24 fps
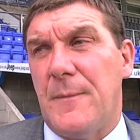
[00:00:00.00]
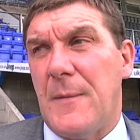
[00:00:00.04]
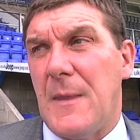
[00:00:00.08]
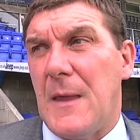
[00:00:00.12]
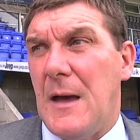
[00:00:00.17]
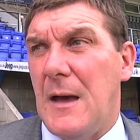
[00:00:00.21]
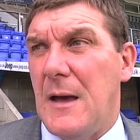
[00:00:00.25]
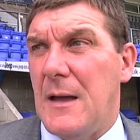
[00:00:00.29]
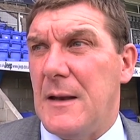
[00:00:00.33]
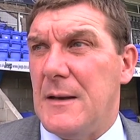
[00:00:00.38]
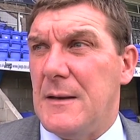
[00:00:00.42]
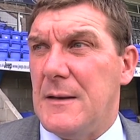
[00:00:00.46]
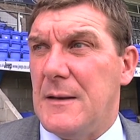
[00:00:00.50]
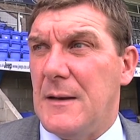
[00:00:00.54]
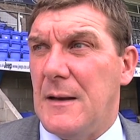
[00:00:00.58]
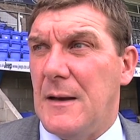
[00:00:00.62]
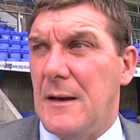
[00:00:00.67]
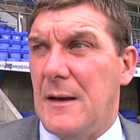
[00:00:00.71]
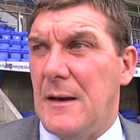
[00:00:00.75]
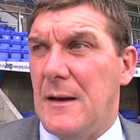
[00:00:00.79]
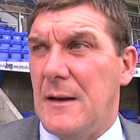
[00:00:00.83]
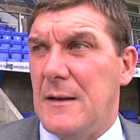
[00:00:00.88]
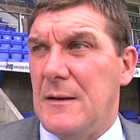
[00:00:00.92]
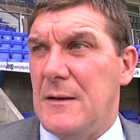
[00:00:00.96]
and
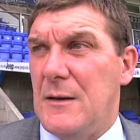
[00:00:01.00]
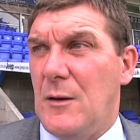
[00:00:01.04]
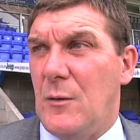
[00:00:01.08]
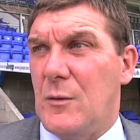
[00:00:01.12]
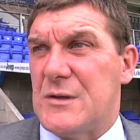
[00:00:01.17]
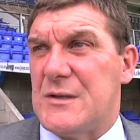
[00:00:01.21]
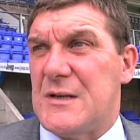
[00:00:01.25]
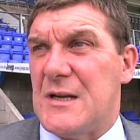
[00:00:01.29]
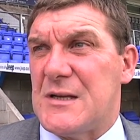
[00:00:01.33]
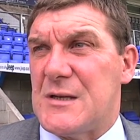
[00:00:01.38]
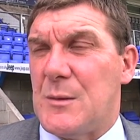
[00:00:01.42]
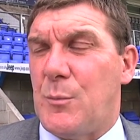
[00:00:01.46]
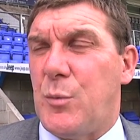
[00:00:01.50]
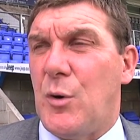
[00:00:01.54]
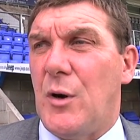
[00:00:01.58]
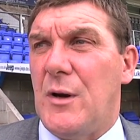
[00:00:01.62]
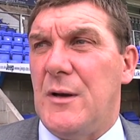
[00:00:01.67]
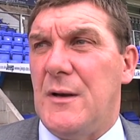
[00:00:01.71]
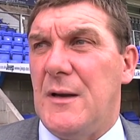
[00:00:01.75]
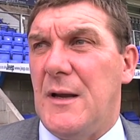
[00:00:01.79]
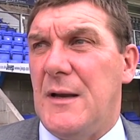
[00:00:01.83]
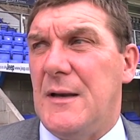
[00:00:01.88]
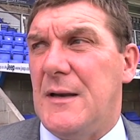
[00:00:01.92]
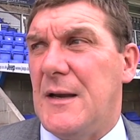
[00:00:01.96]
uh, you know it's
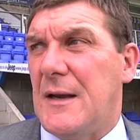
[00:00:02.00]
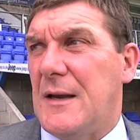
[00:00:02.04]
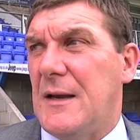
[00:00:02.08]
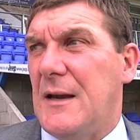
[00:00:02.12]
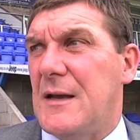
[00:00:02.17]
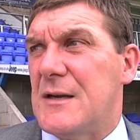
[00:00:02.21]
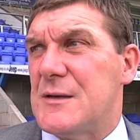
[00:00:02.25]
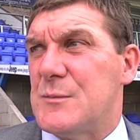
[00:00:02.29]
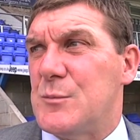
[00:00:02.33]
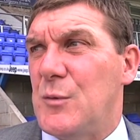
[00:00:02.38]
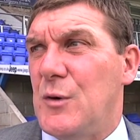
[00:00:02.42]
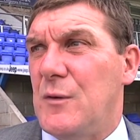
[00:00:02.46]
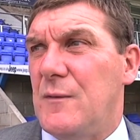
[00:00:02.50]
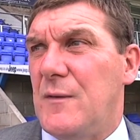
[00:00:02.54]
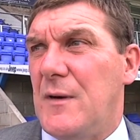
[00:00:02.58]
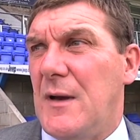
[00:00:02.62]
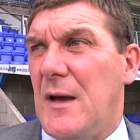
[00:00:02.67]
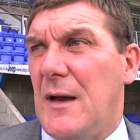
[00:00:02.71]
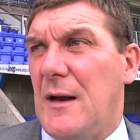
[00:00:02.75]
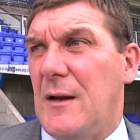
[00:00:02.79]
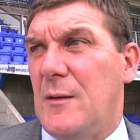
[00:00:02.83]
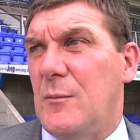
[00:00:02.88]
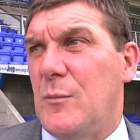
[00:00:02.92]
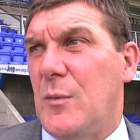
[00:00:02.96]
disappointing that he didn't get his move to
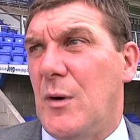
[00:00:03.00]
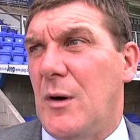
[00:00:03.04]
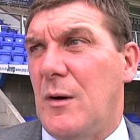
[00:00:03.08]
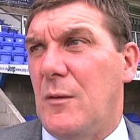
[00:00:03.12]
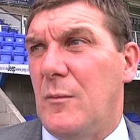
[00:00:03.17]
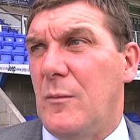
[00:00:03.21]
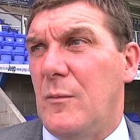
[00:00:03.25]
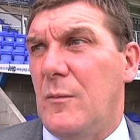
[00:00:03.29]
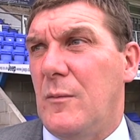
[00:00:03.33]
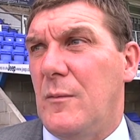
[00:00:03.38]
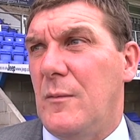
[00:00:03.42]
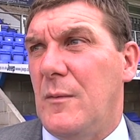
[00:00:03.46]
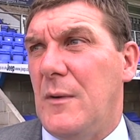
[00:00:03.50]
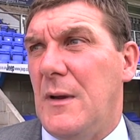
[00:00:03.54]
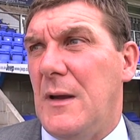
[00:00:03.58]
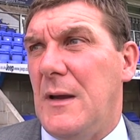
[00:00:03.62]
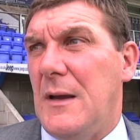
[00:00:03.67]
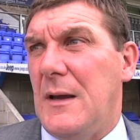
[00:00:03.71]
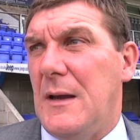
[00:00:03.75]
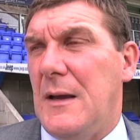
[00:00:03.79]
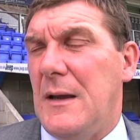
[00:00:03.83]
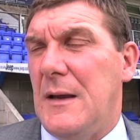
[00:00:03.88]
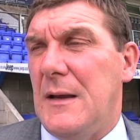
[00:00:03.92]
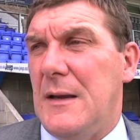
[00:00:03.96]
England, but
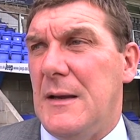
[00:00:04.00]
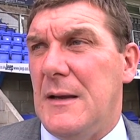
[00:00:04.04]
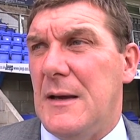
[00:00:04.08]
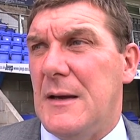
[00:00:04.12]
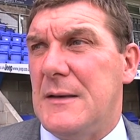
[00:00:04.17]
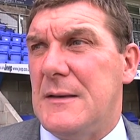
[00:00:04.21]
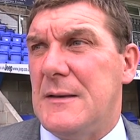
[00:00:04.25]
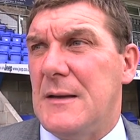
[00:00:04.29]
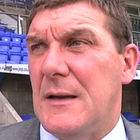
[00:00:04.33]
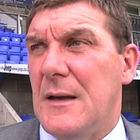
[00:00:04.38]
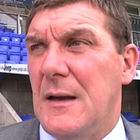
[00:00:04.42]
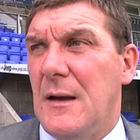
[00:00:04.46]
he, he, had